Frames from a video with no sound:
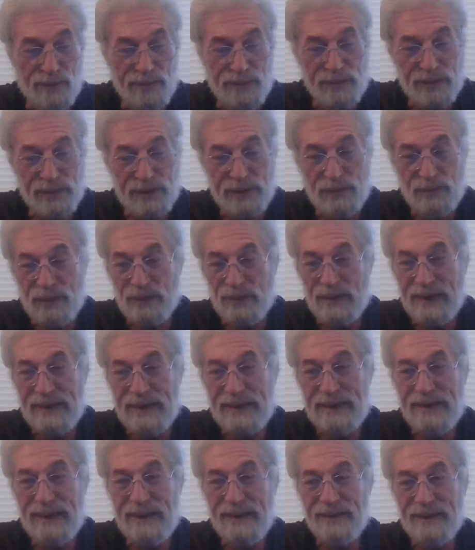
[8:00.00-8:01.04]
from someone right
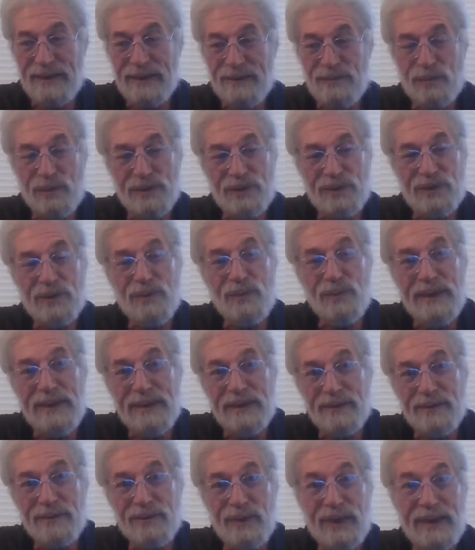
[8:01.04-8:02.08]
now that once a week
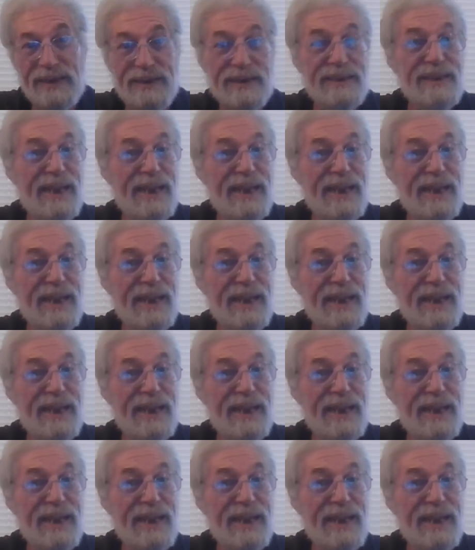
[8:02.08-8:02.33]
they're draining